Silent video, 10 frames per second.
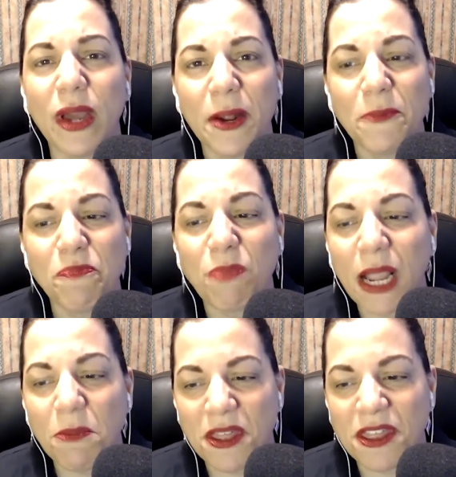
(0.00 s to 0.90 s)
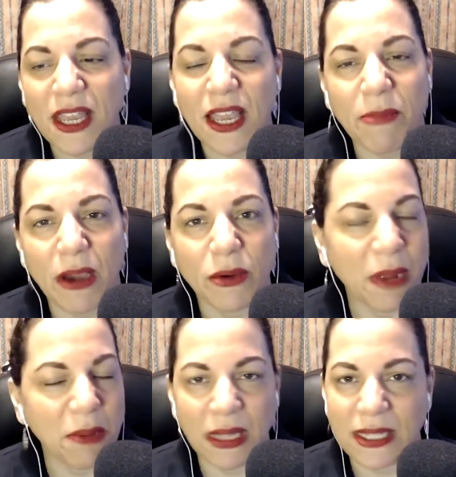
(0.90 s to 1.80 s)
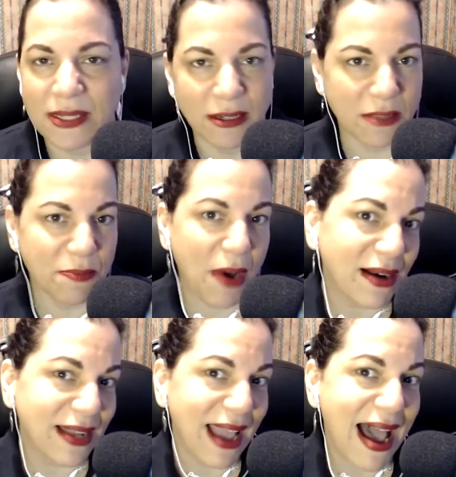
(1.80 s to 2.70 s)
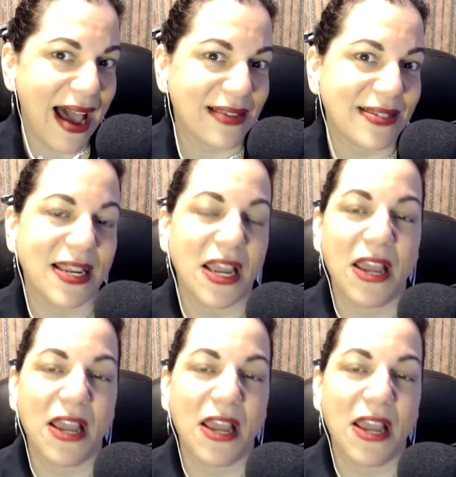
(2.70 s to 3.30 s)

might be listening to the podcast,